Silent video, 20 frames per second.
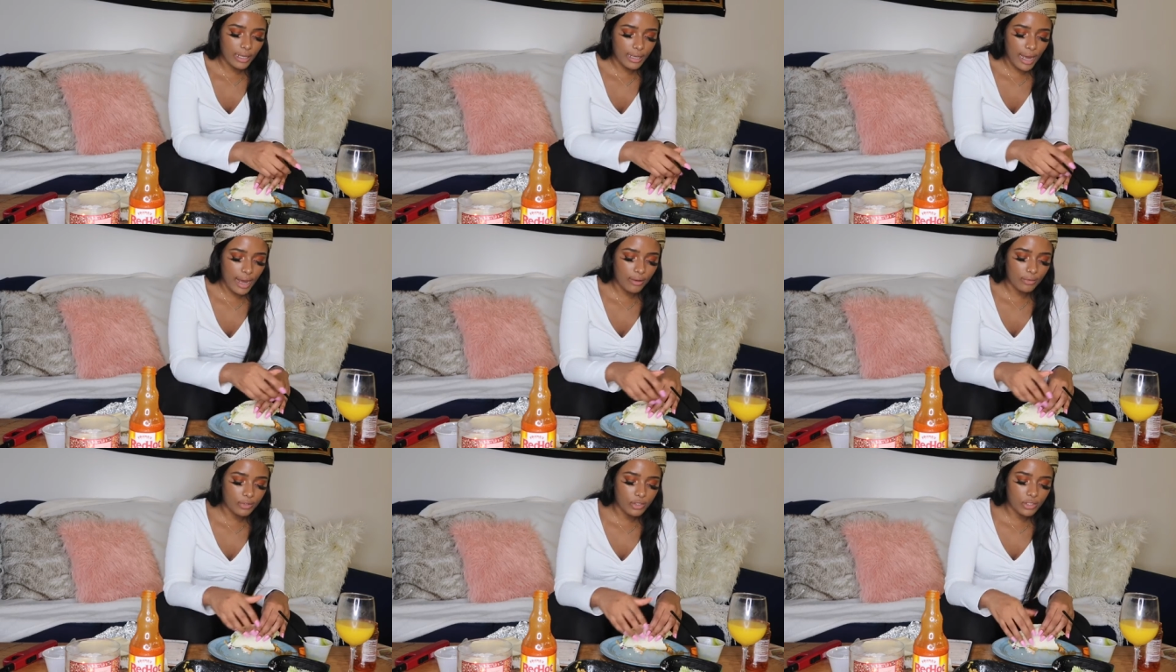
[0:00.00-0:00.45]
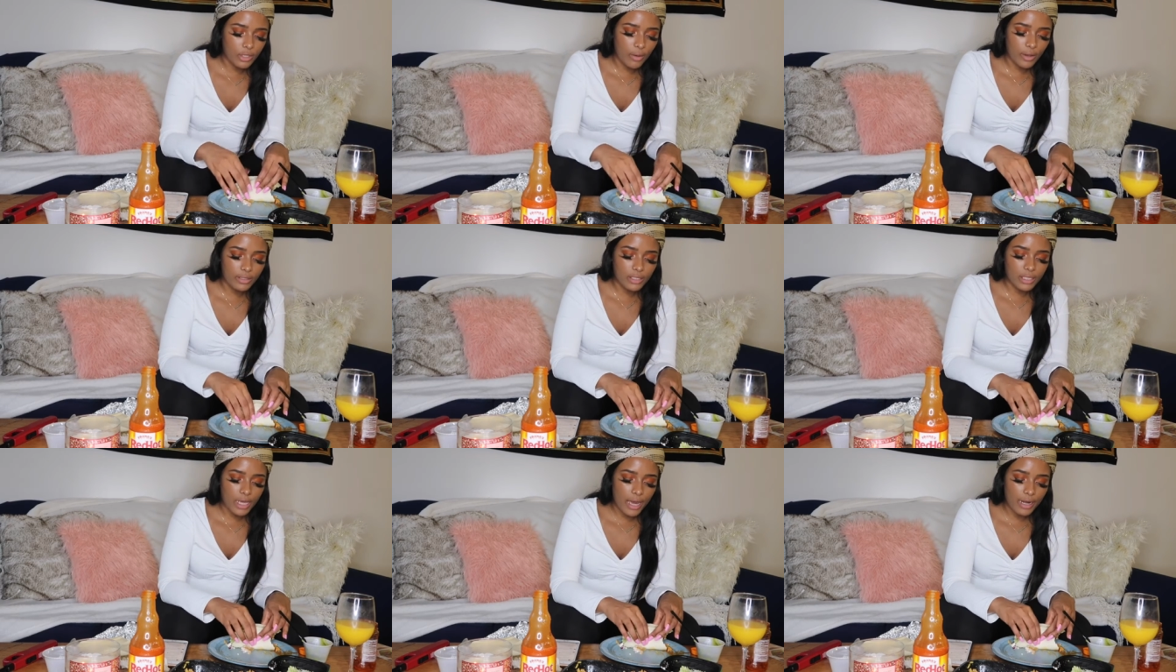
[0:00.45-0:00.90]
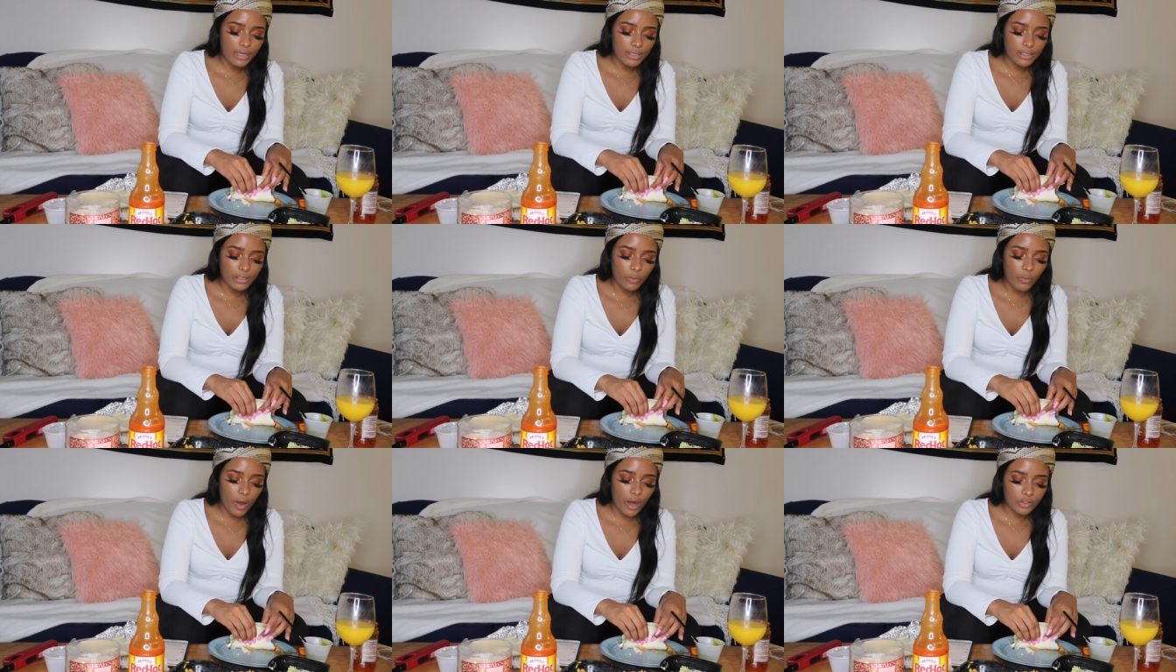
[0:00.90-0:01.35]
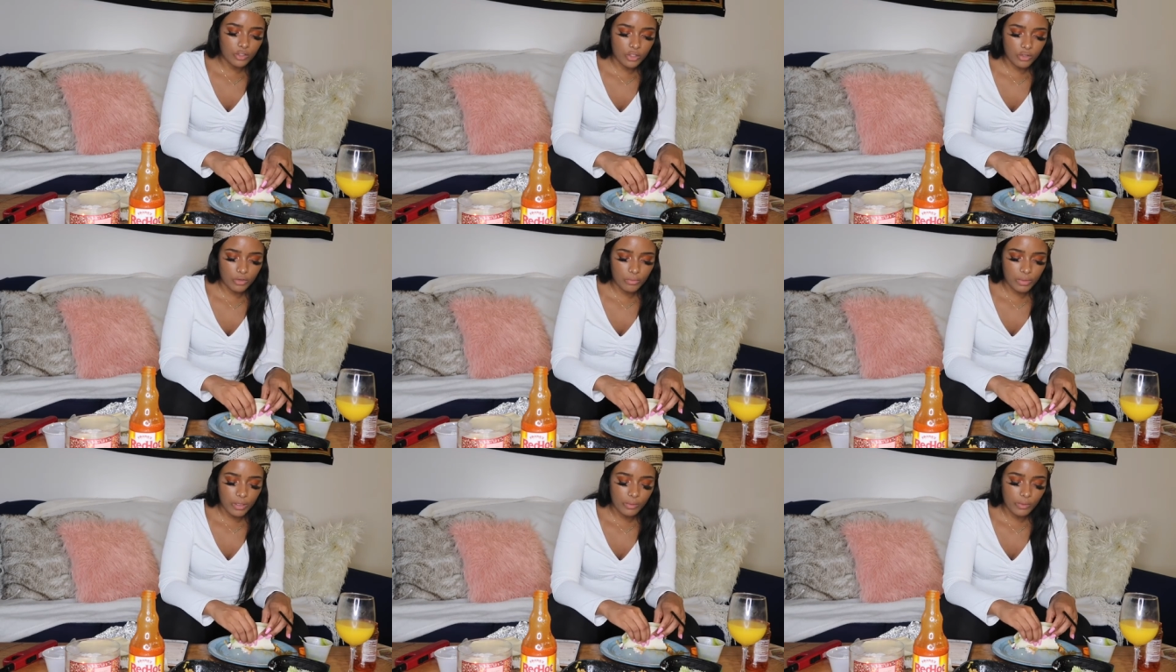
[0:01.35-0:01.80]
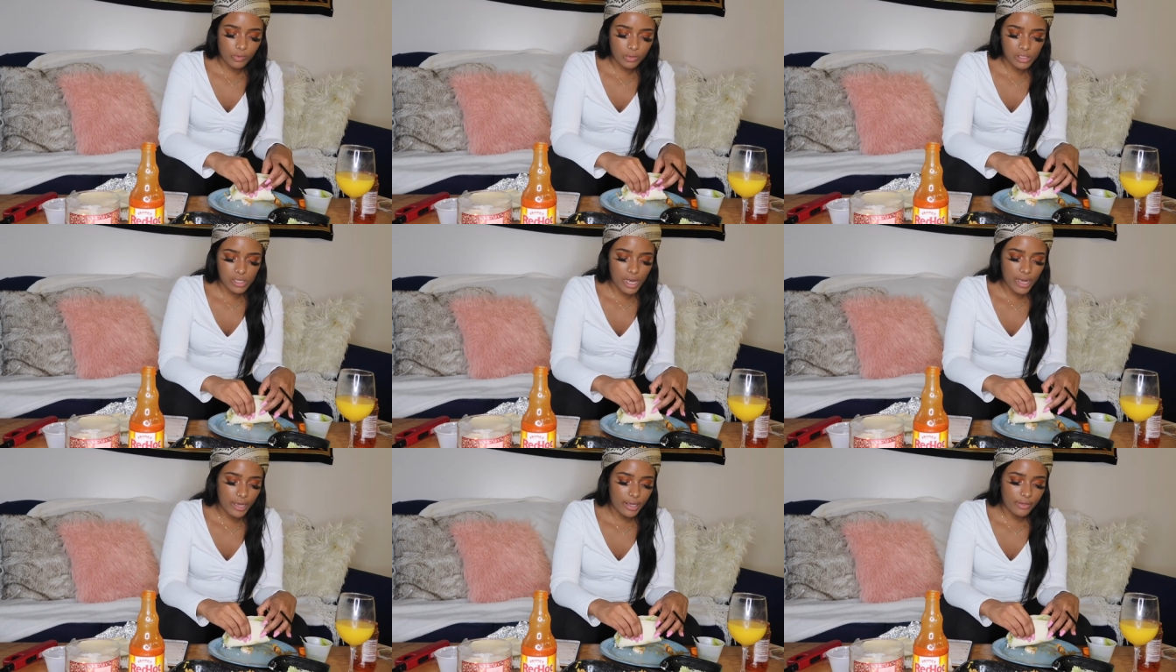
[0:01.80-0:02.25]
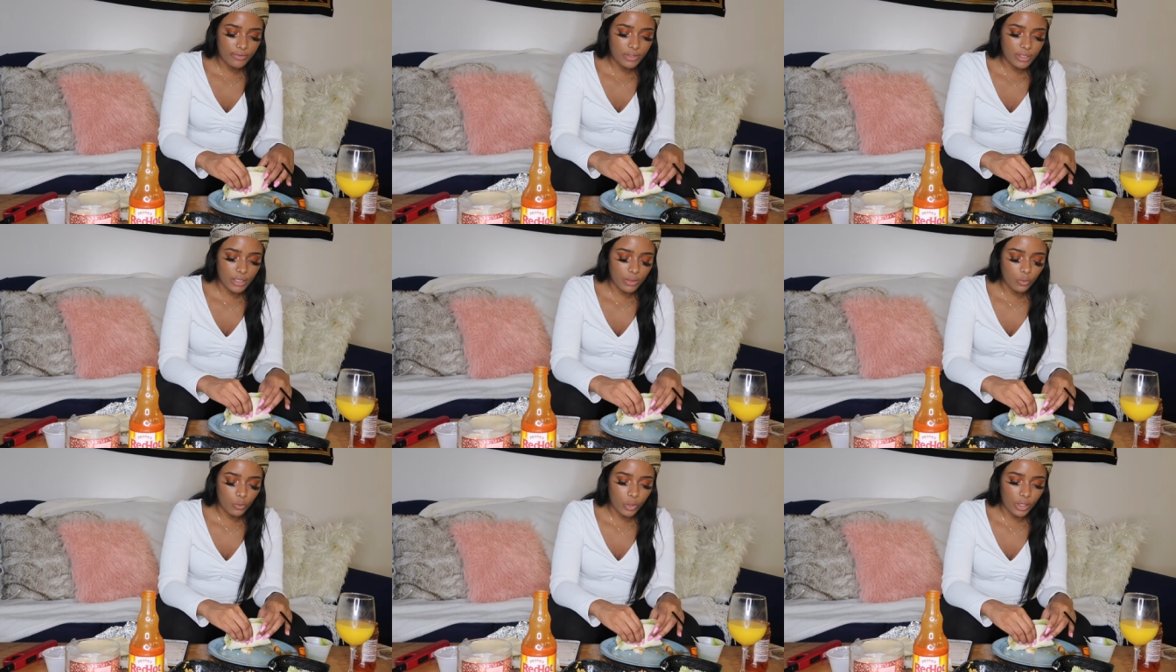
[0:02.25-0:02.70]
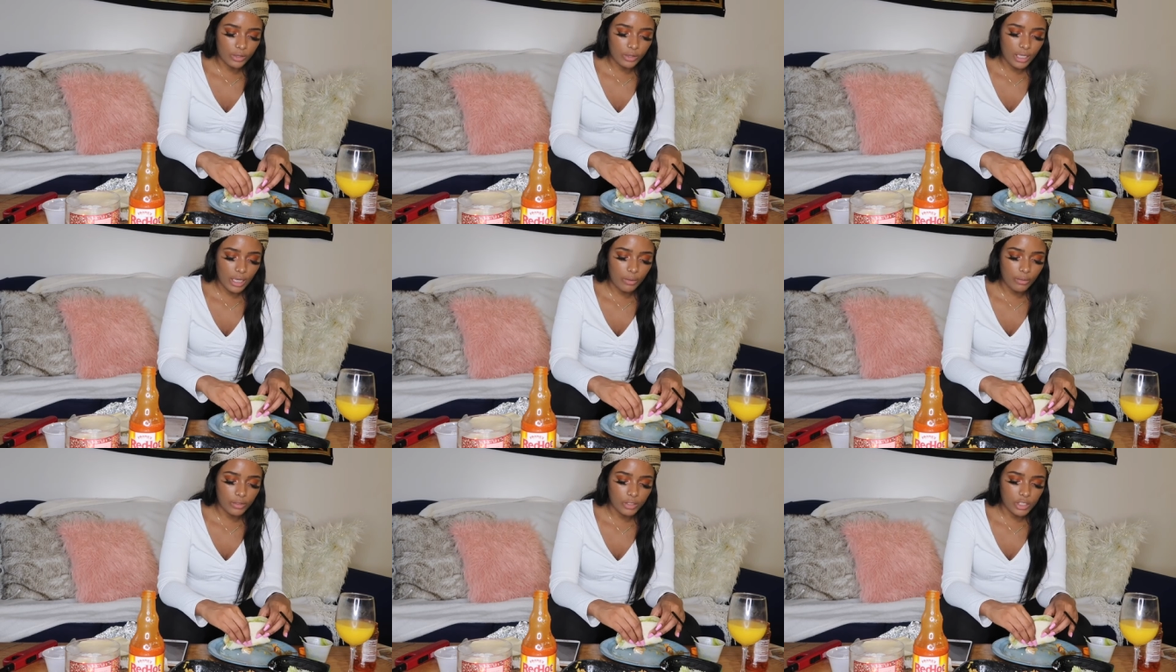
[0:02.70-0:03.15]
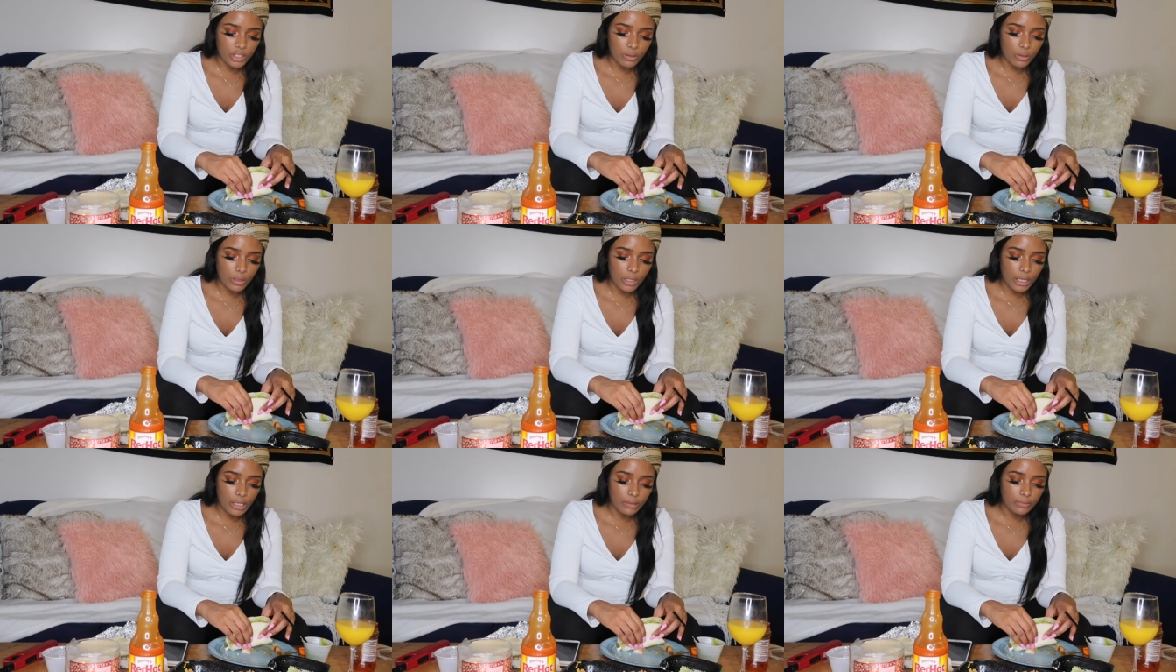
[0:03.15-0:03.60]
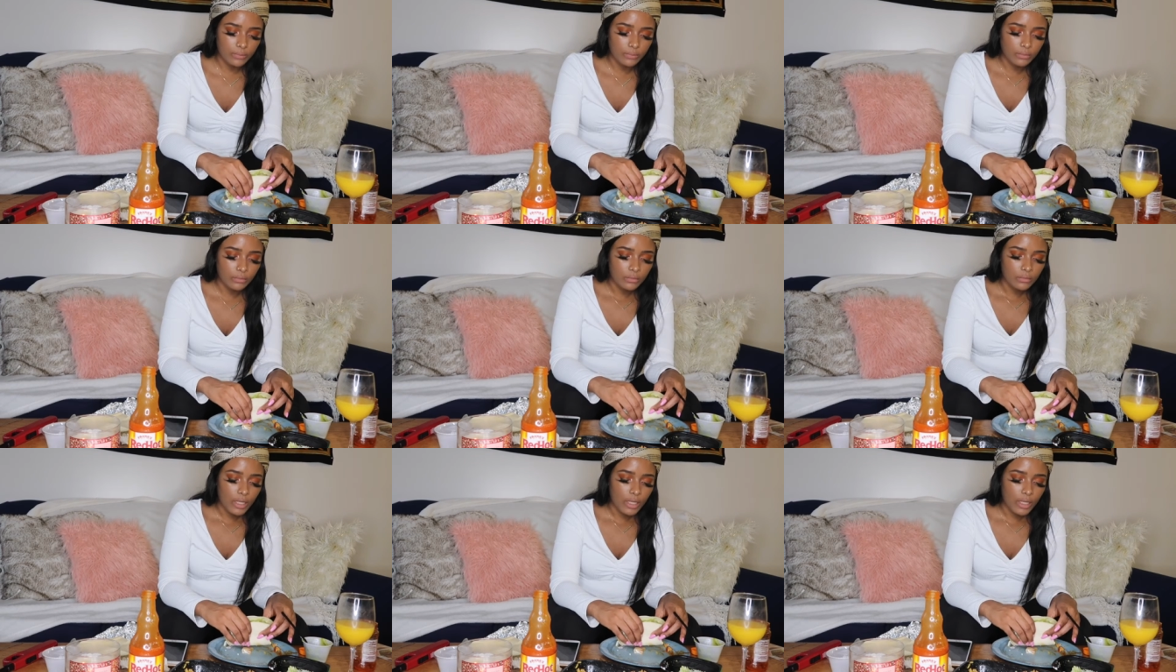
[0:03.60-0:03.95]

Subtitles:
Like I was so excited to watch other people's lives and what they were doing